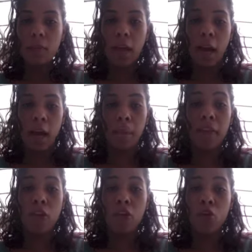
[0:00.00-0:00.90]

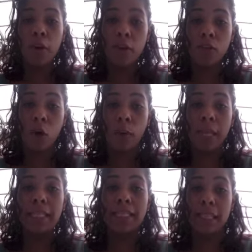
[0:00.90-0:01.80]
and the stories going
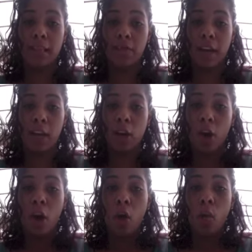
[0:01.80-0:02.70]
into this event
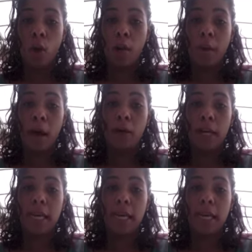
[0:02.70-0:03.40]
were about